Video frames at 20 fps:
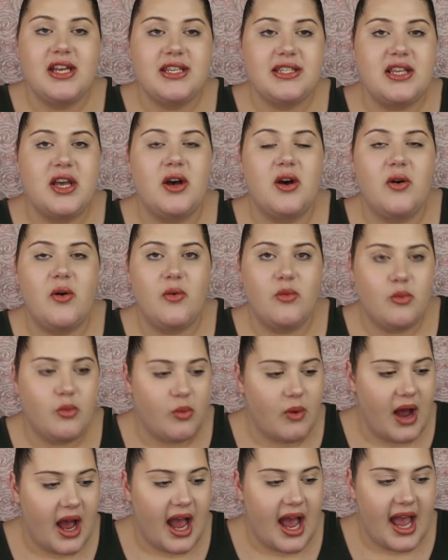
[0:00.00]
So
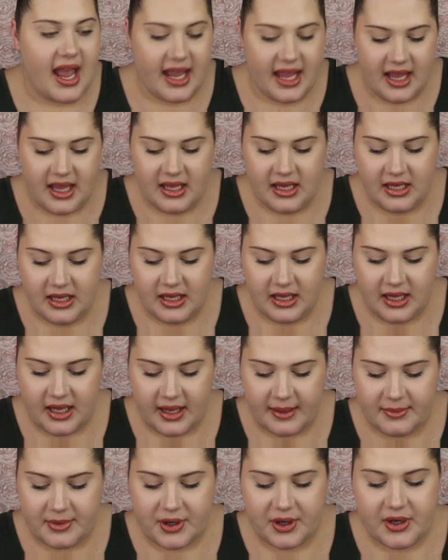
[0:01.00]
I
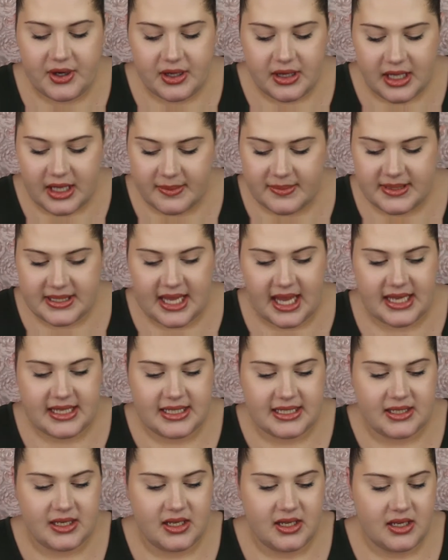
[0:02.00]
am currently
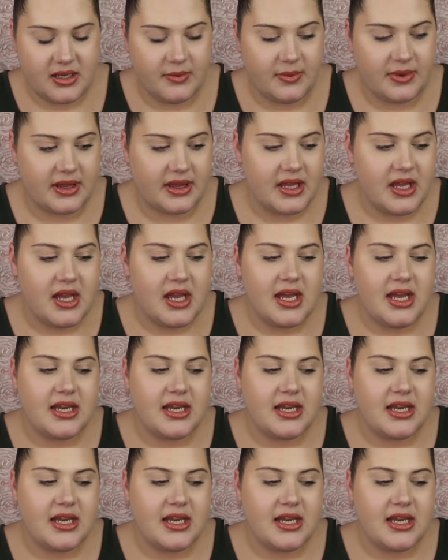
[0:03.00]
obsessed with